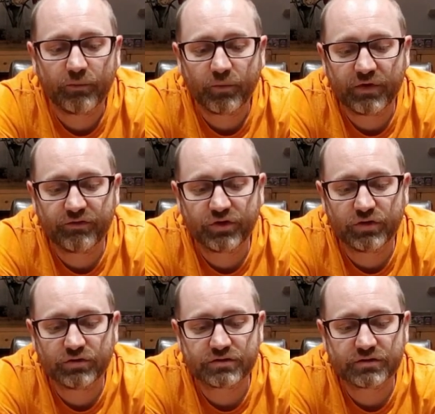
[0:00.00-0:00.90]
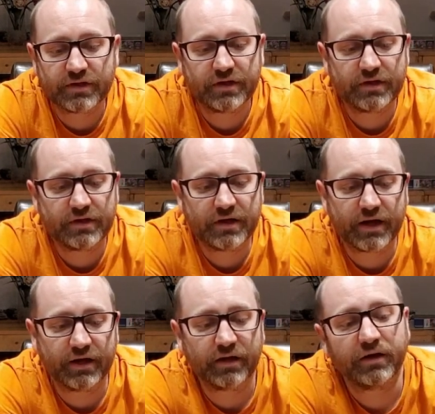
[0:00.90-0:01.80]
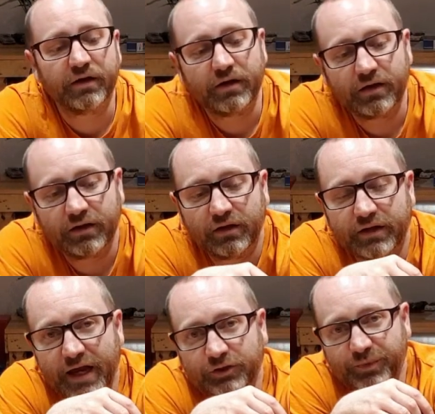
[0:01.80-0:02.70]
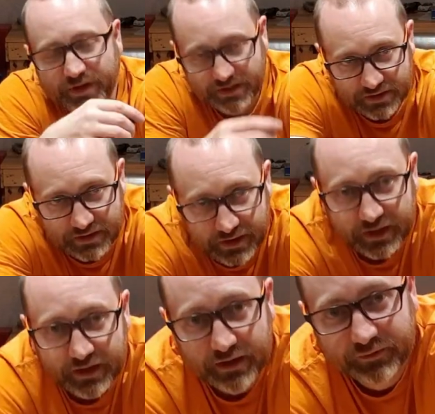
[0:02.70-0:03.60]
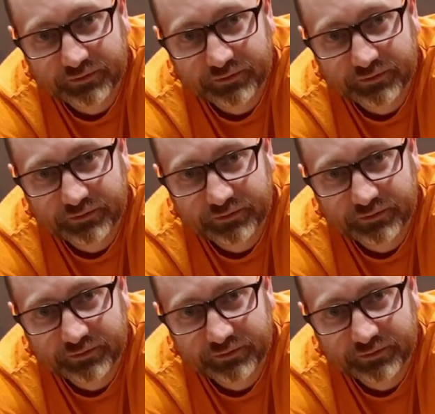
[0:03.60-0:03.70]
We've used the little catch pieces in here,